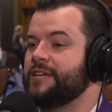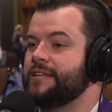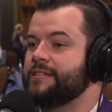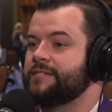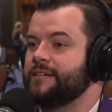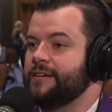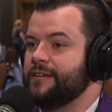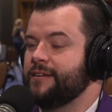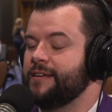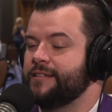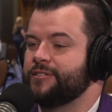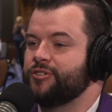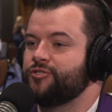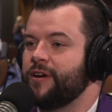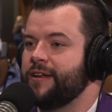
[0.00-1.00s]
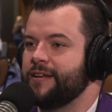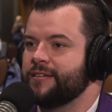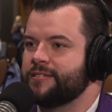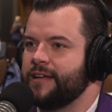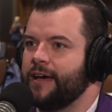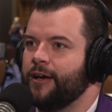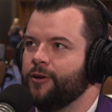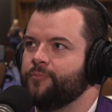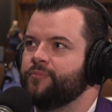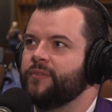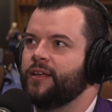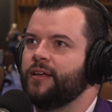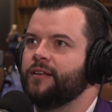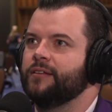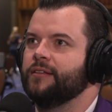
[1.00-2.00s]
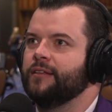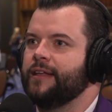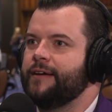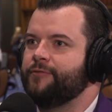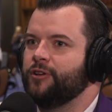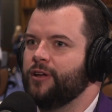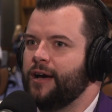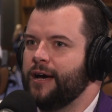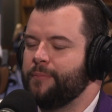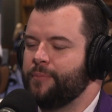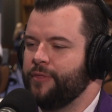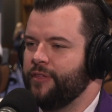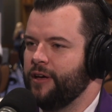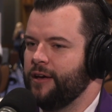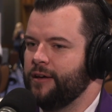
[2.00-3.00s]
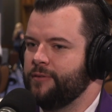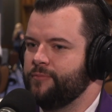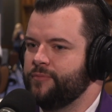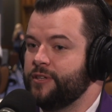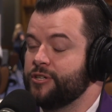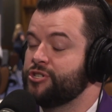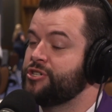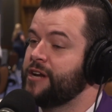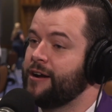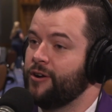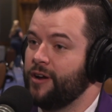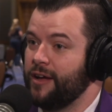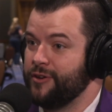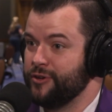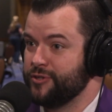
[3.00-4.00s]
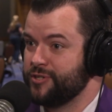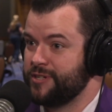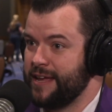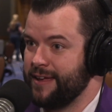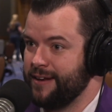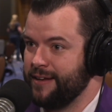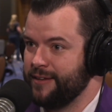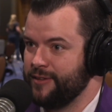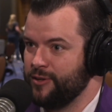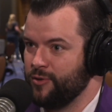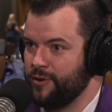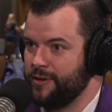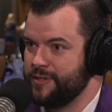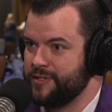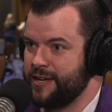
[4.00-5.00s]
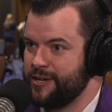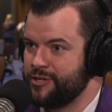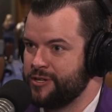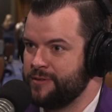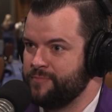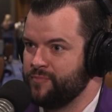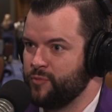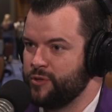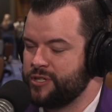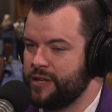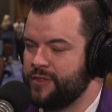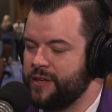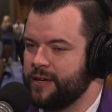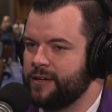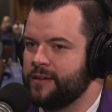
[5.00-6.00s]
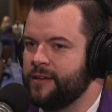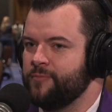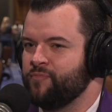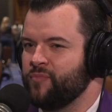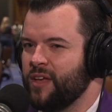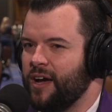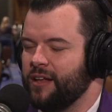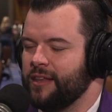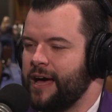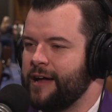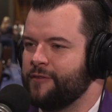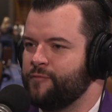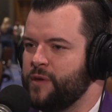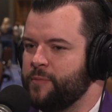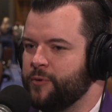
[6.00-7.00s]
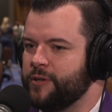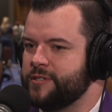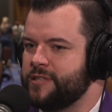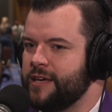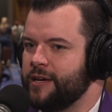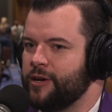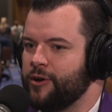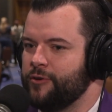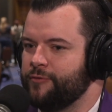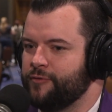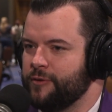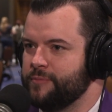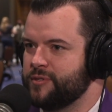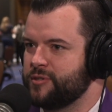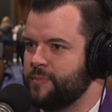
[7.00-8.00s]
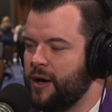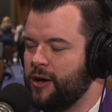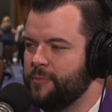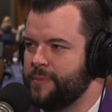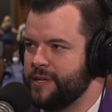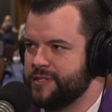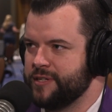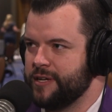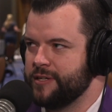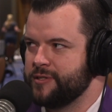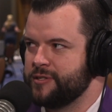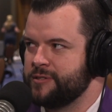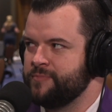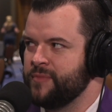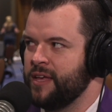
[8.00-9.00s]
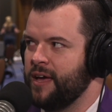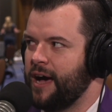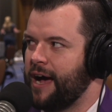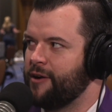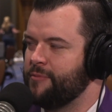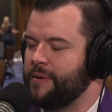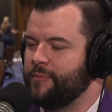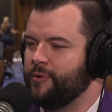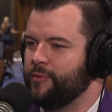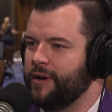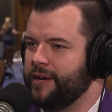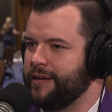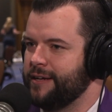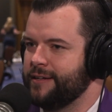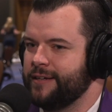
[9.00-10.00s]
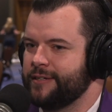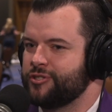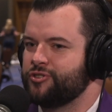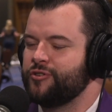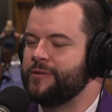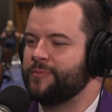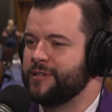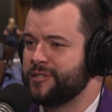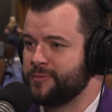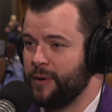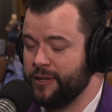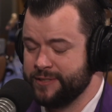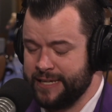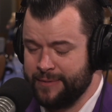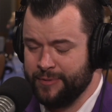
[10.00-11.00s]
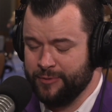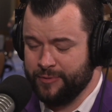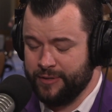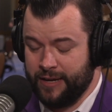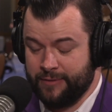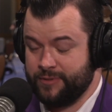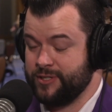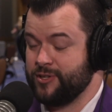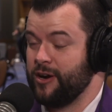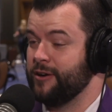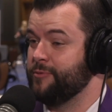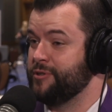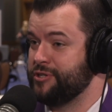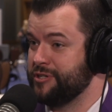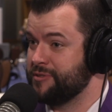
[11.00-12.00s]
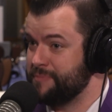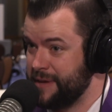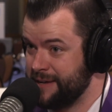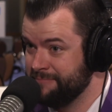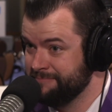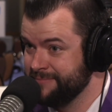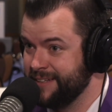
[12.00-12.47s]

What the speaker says: into trainings to help level up the shared understanding in the organization, which I think a lot of people, as they go from small business, I remember running an extremely small team. It started with just me,